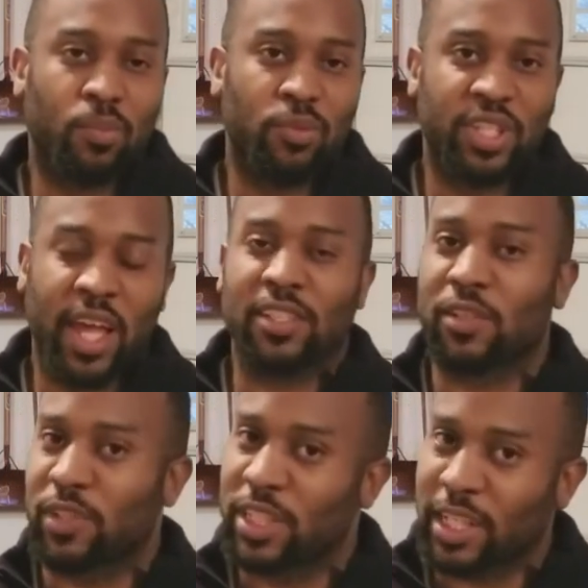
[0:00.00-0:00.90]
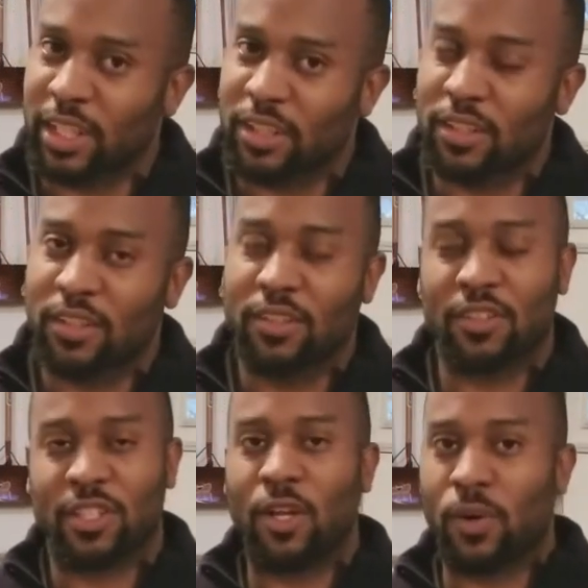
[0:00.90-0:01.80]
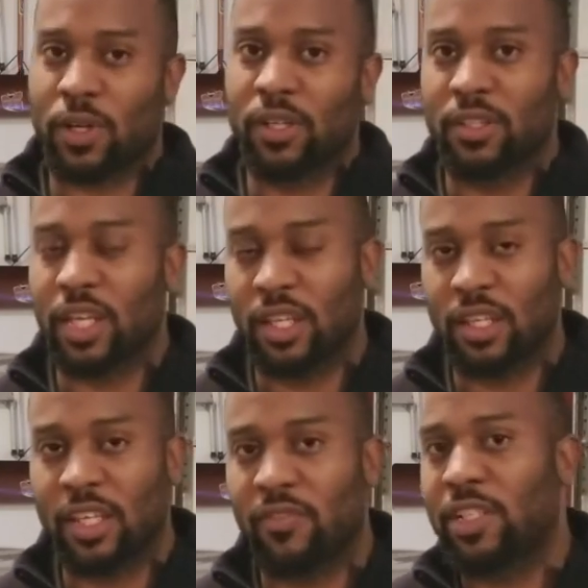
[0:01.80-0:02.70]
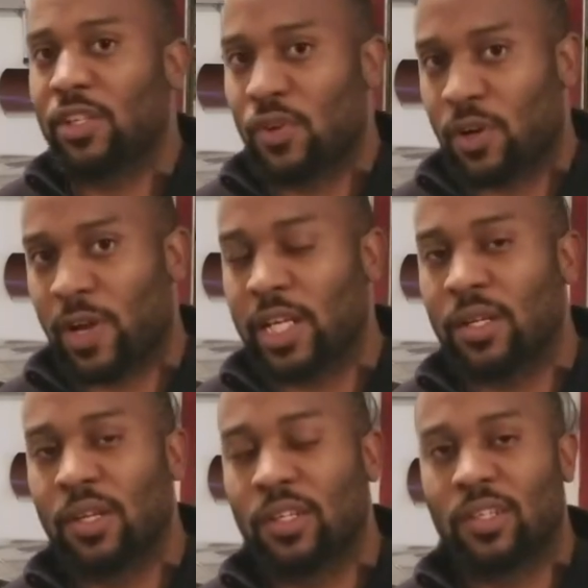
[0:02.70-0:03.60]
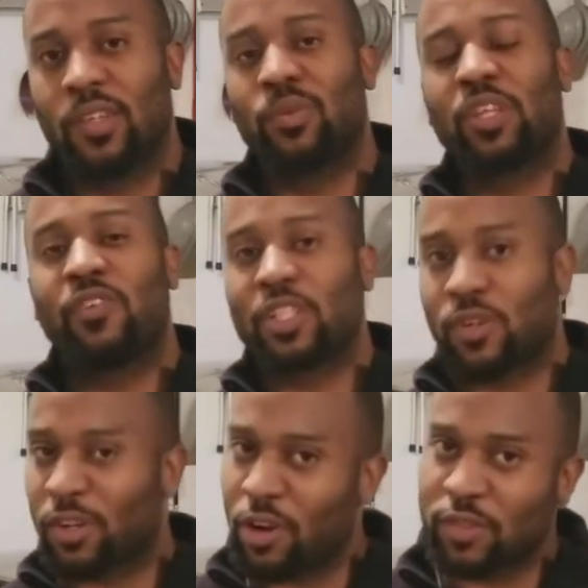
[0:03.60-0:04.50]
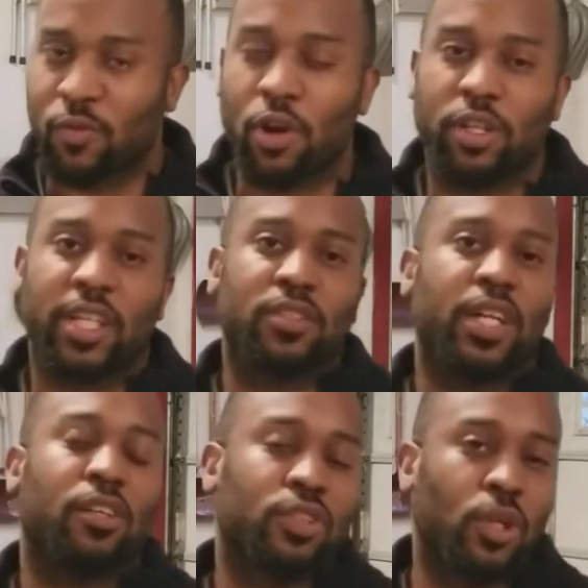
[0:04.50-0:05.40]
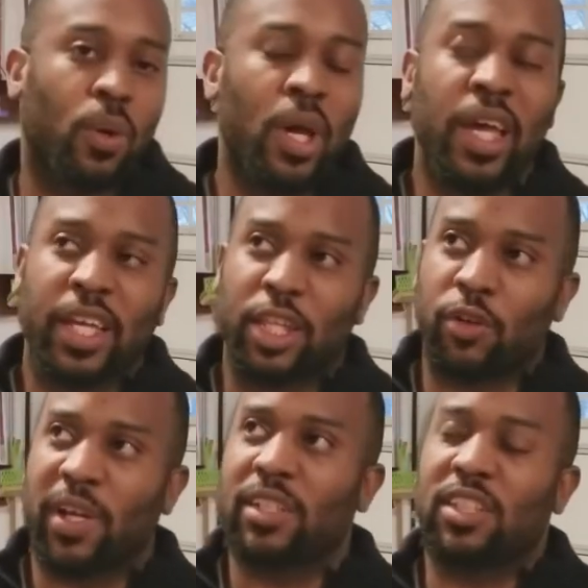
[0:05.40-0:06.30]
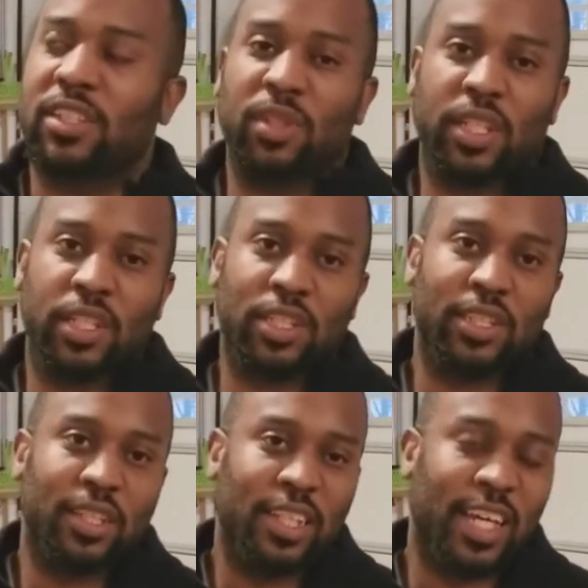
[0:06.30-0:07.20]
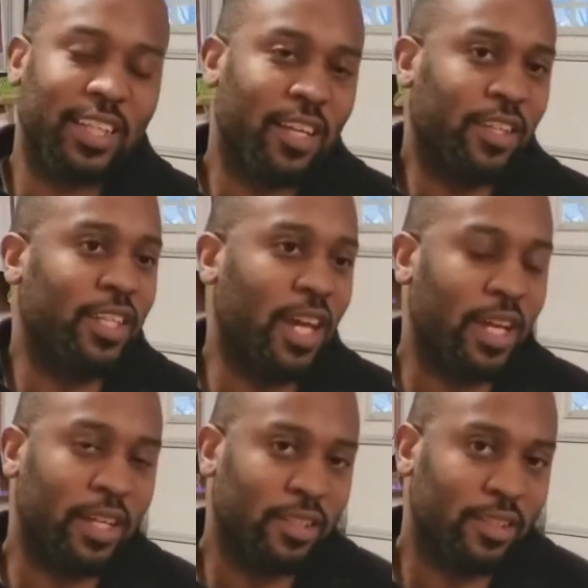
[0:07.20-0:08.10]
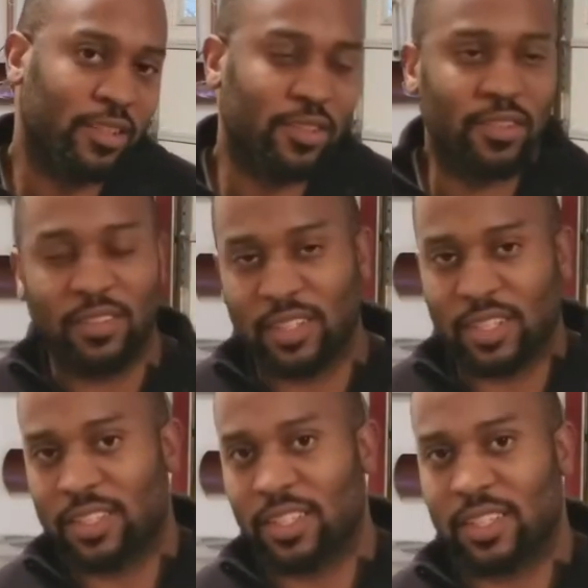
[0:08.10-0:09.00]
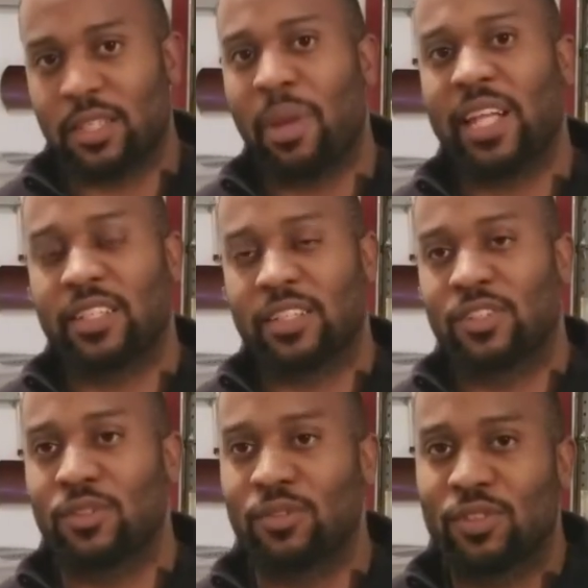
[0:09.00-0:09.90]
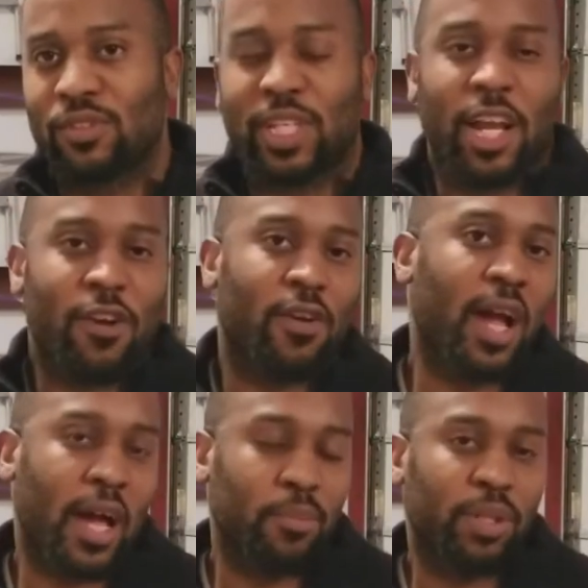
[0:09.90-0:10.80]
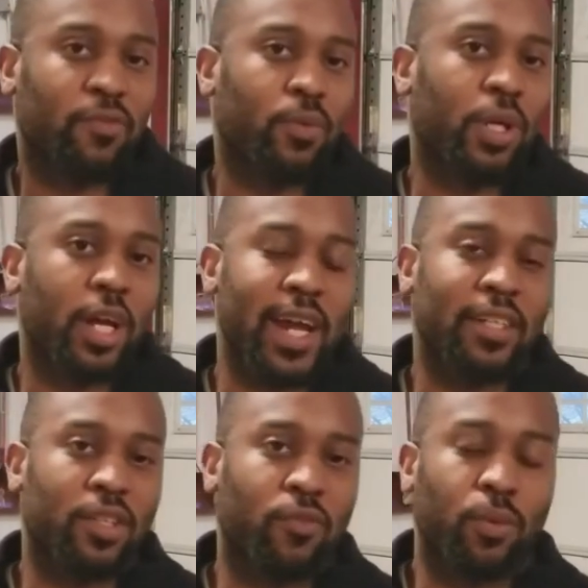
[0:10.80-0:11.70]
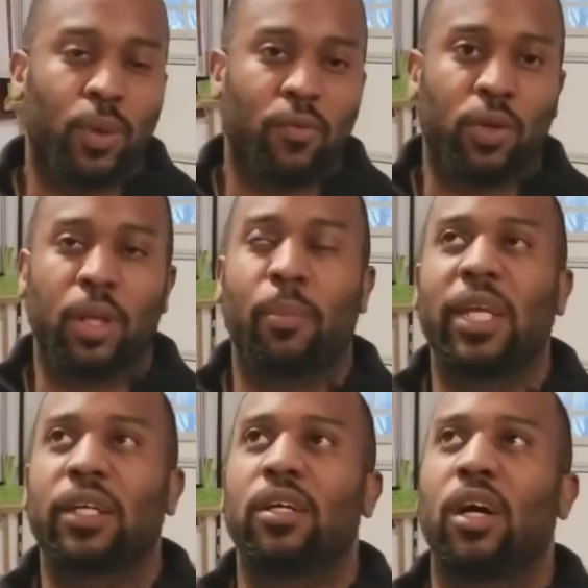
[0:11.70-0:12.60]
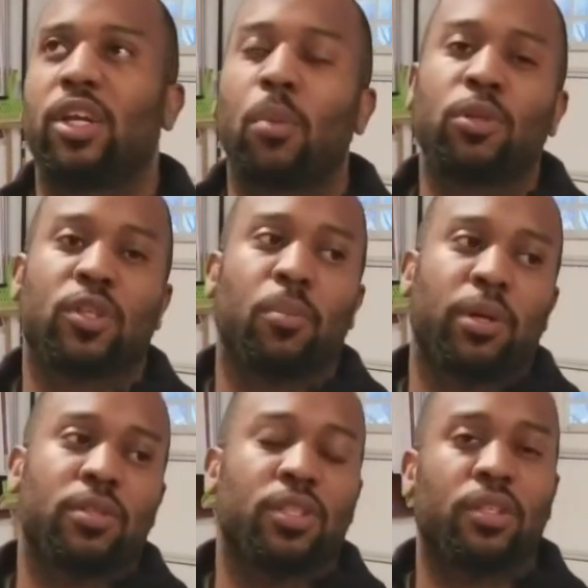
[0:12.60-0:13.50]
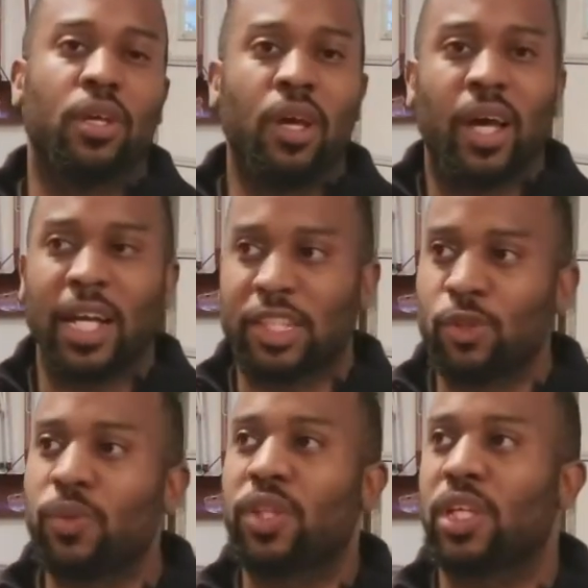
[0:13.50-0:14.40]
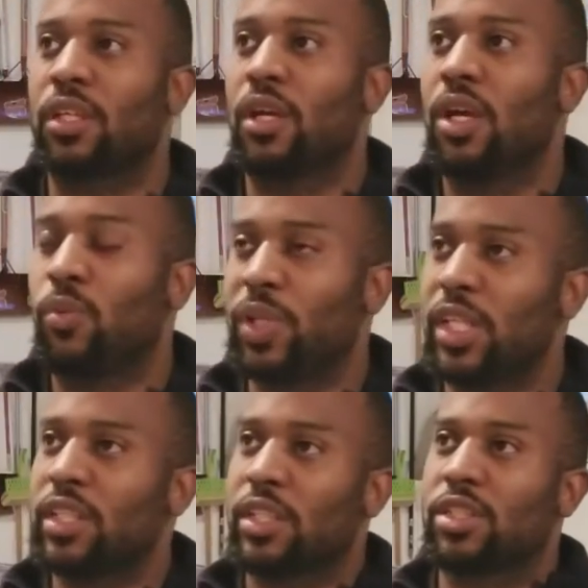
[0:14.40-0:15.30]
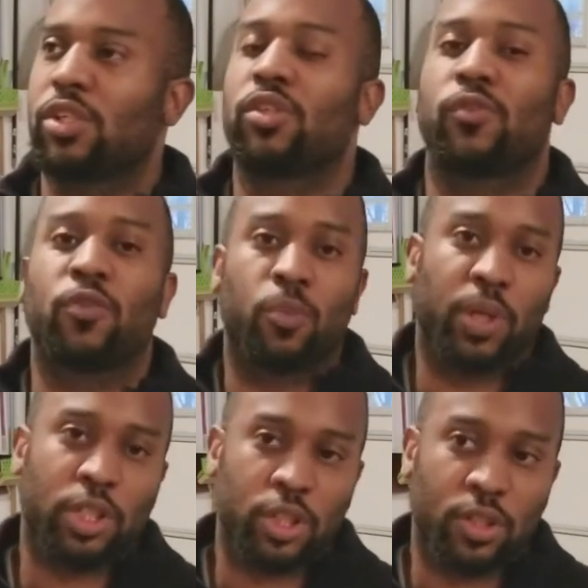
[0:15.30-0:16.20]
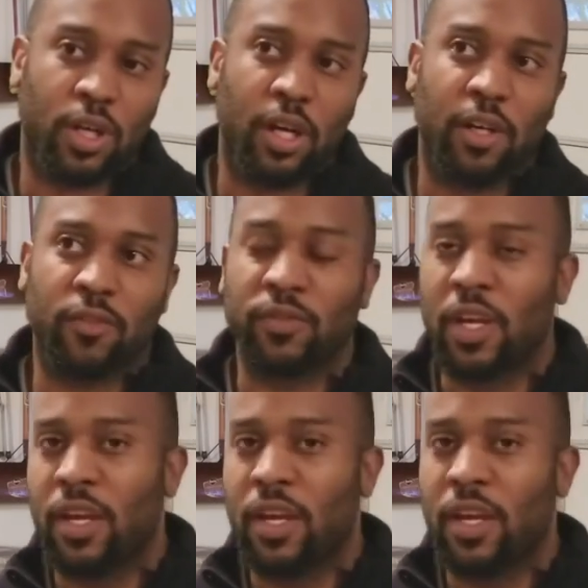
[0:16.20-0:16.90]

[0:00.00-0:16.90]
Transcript: tenths of a second slower than the Aventador, right? But the Aventador costs four hundred thousand dollars. So in the grand scheme of things, at the end of the day, it's it's semantics. Do you do you care or not? But if we're gonna ask, if we're if we're gonna make a, a numbers comparison, I do think we need to consider the full picture of